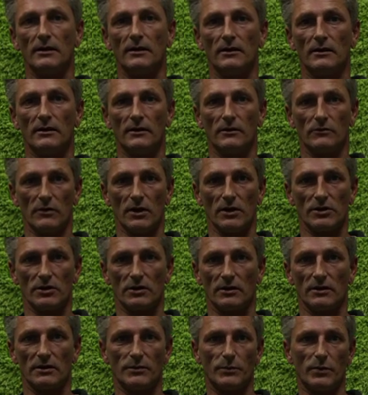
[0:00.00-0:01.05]
here in
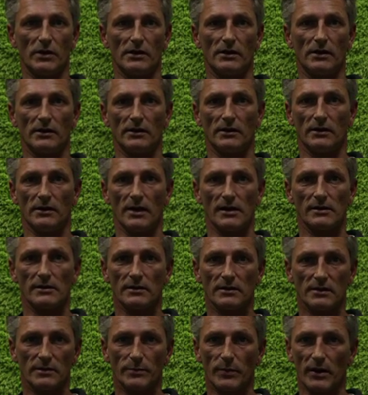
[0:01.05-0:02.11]
Russia is building the
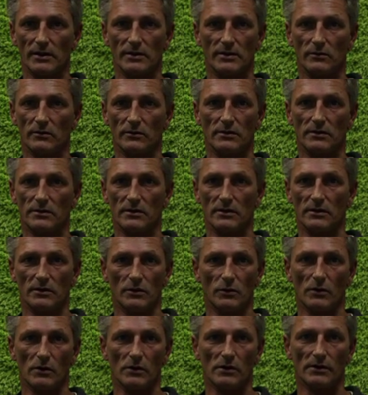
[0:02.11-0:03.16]
nicest spacesuits in
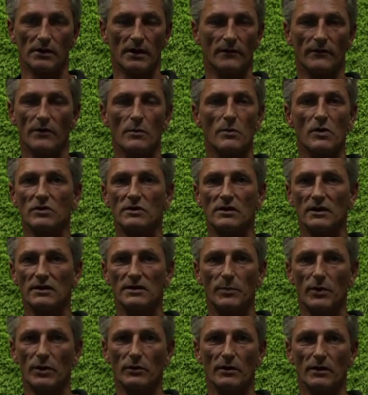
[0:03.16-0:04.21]
the world. They have the most
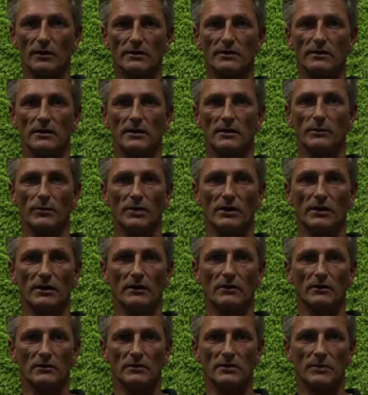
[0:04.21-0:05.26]
experience in
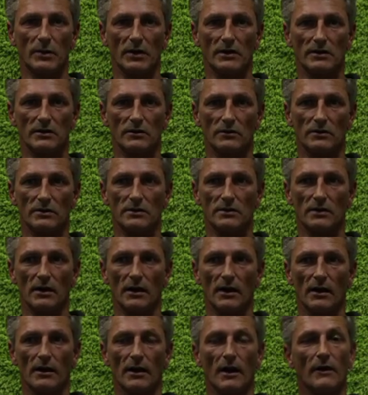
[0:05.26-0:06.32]
building those spacesuits.
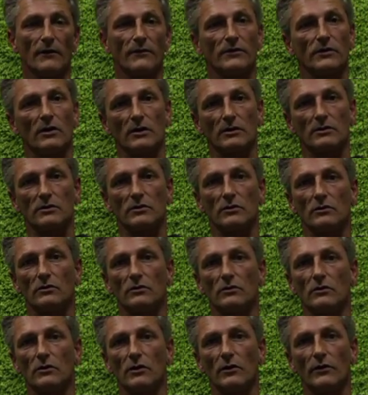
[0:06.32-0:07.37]
And I have talked
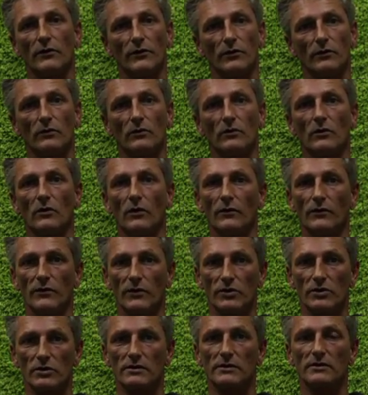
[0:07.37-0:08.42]
to a few
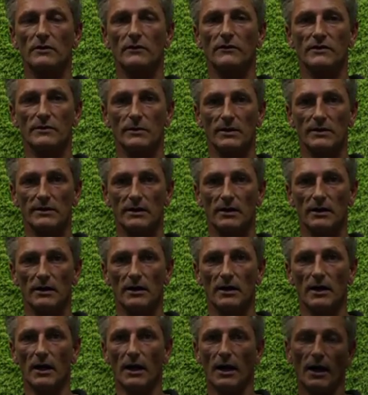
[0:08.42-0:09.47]
officials of Svezda
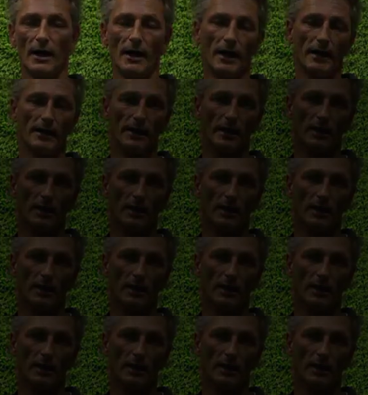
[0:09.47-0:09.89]
at